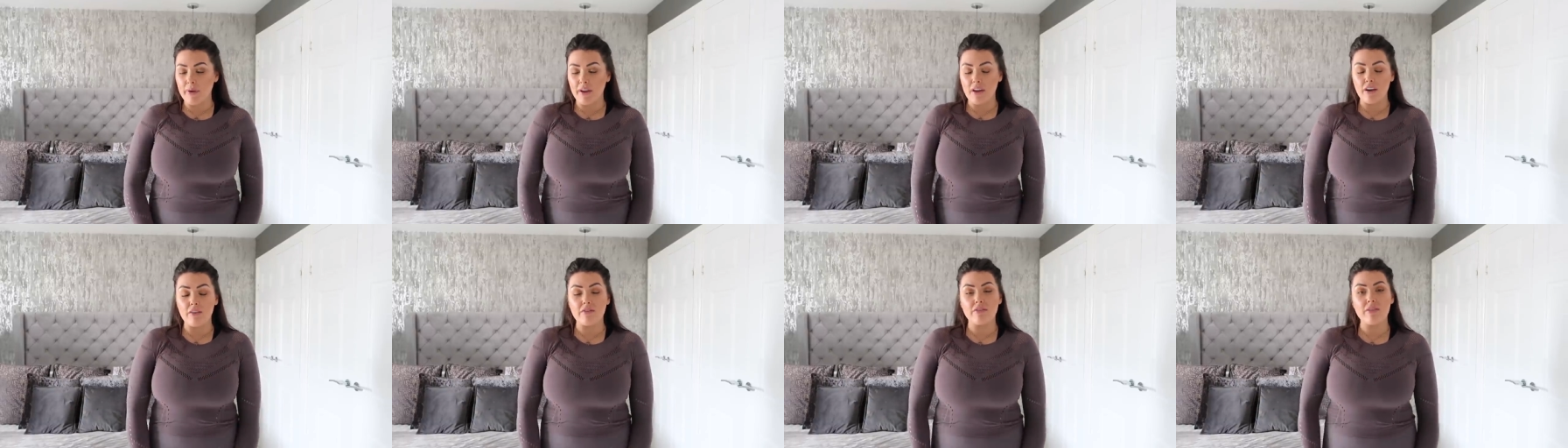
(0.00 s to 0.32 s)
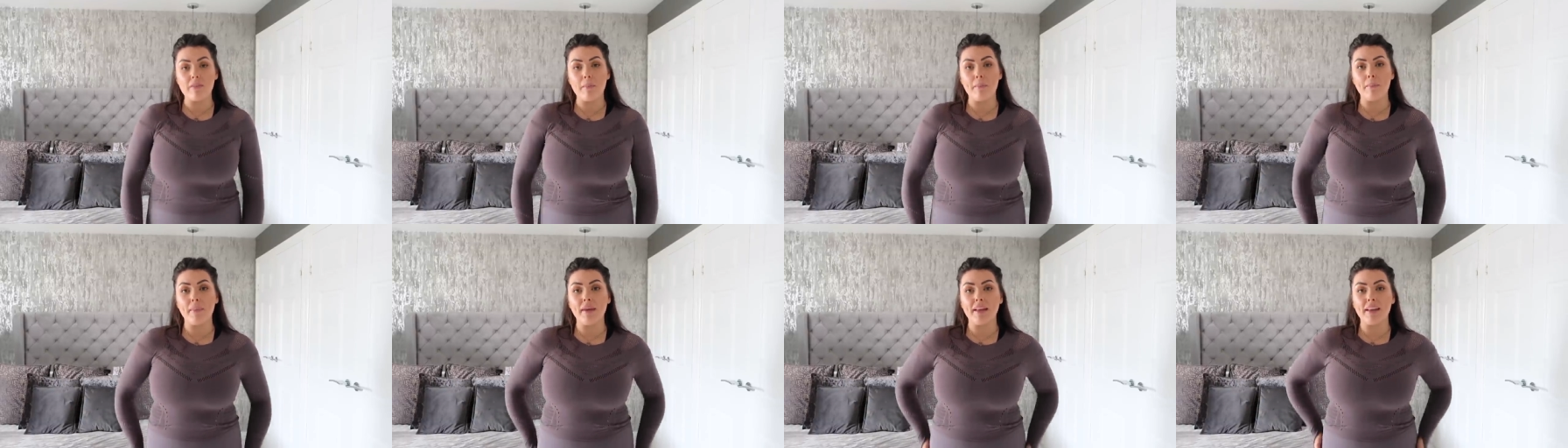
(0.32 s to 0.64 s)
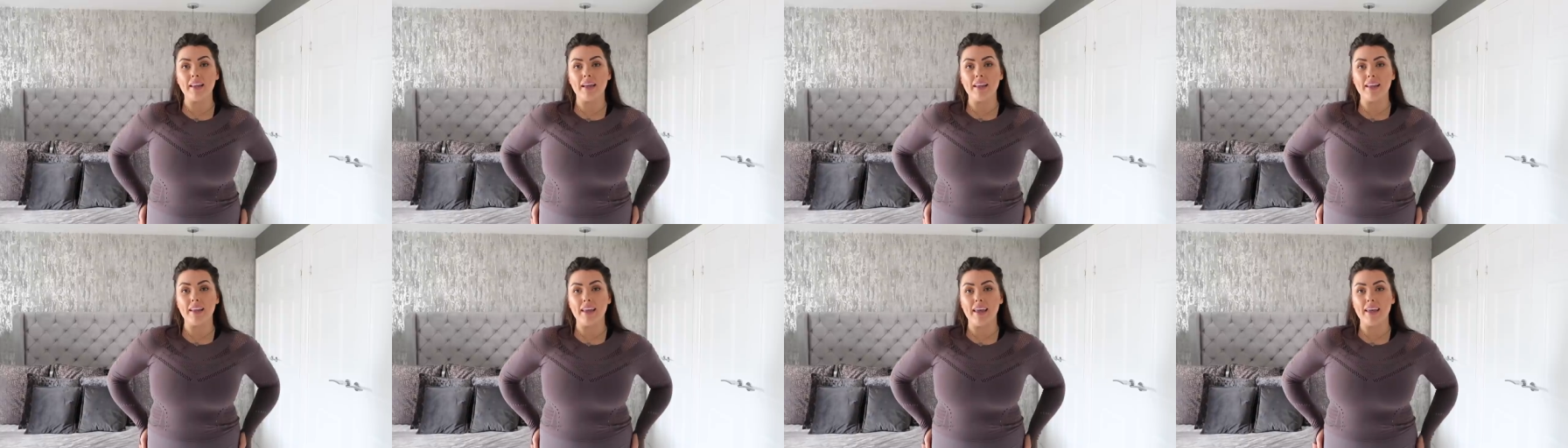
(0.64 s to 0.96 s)
pair of the
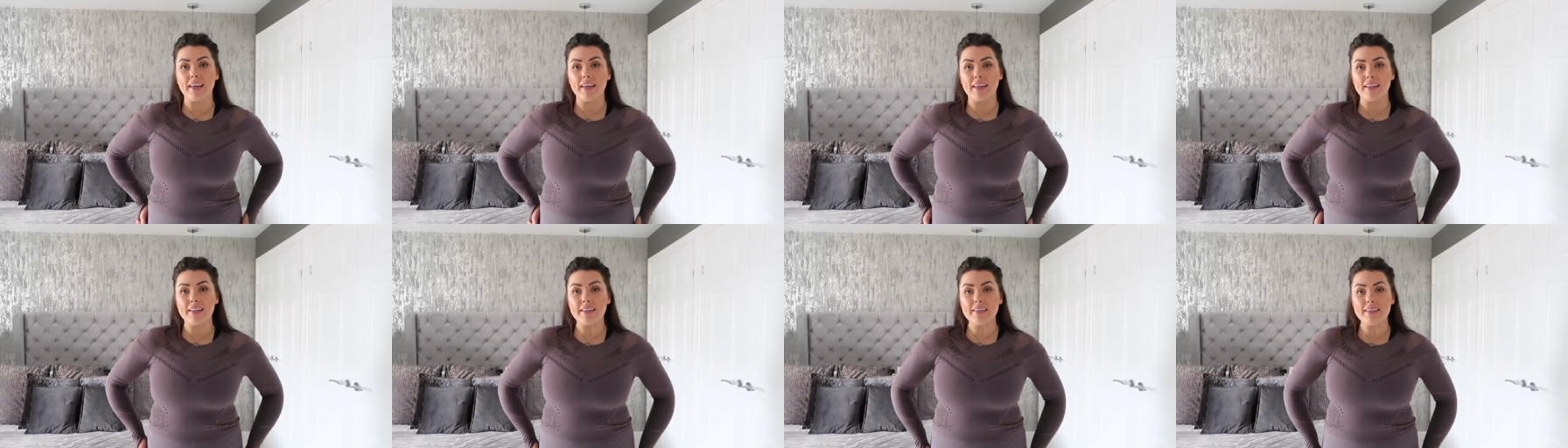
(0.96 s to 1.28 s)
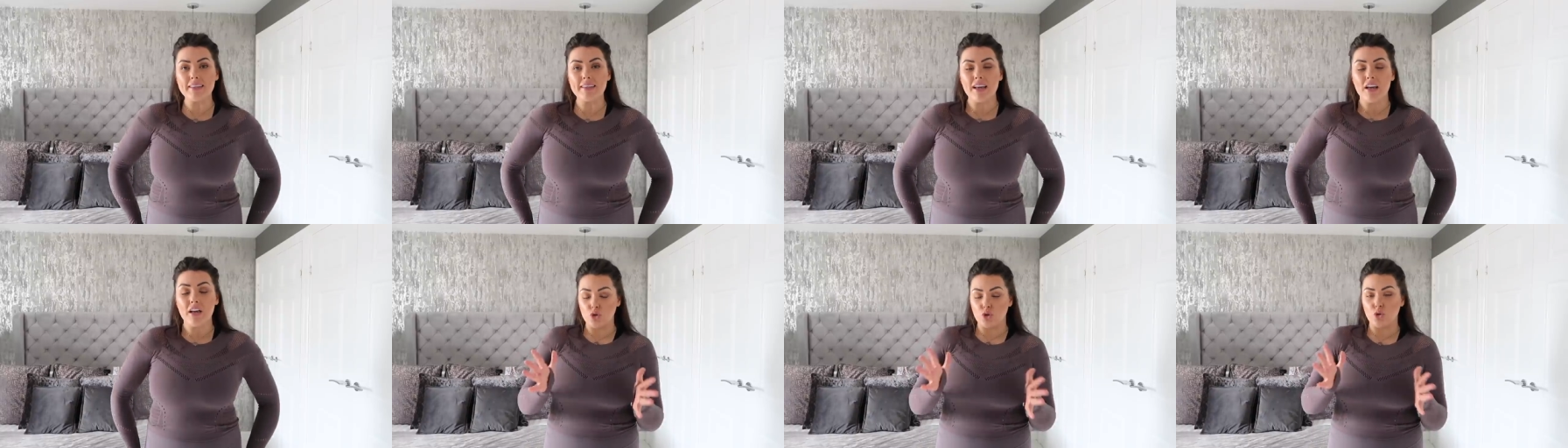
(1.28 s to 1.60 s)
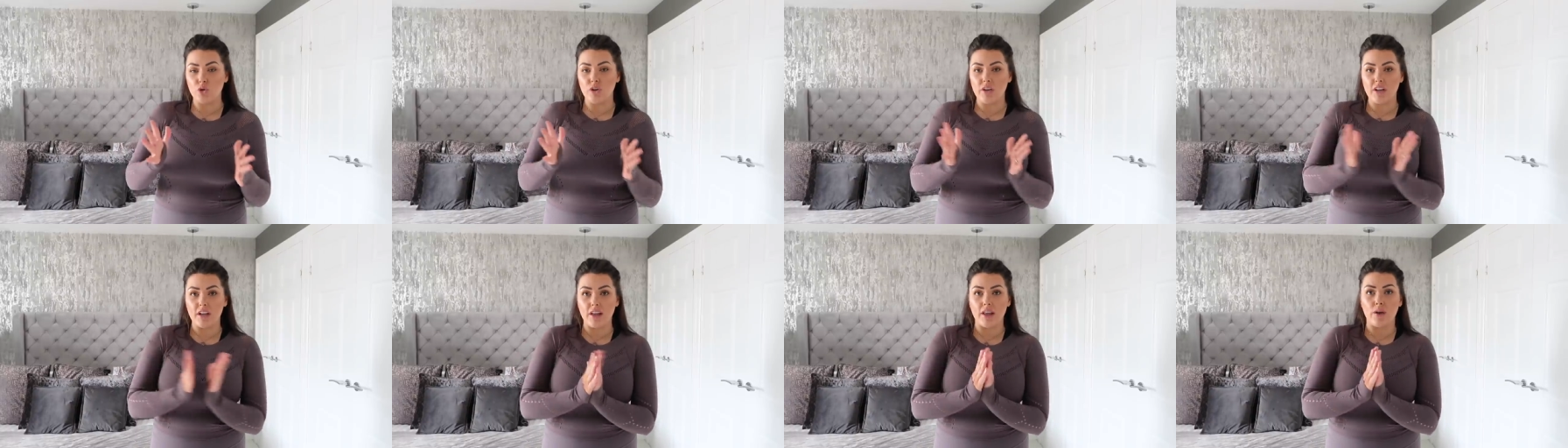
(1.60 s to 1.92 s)
Mila leggings. I'll show
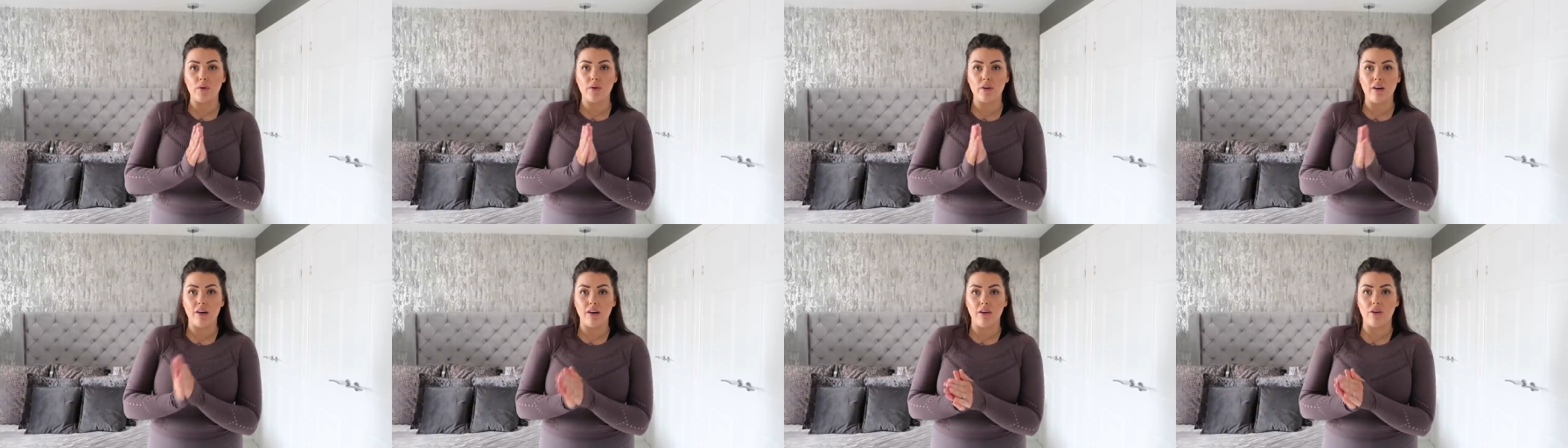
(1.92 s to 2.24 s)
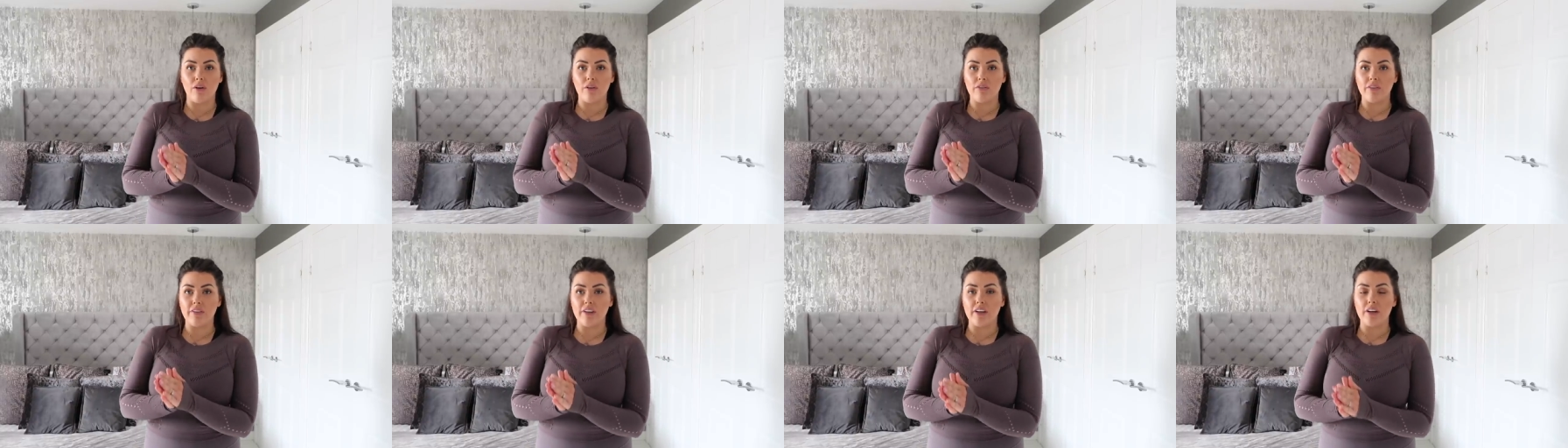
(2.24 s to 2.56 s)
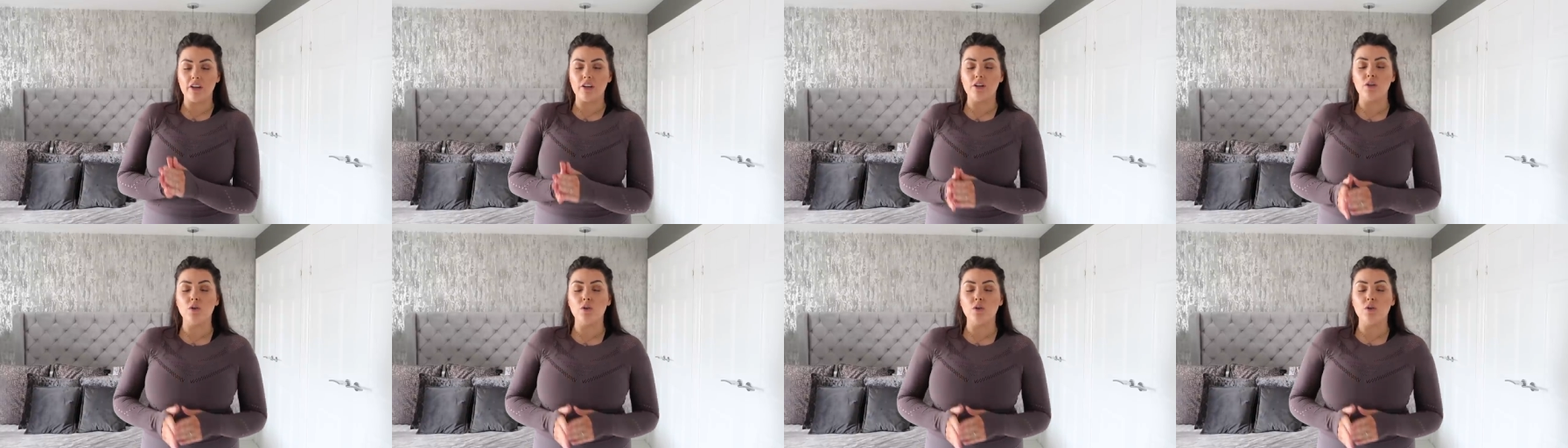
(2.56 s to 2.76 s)
you in a little cut off here,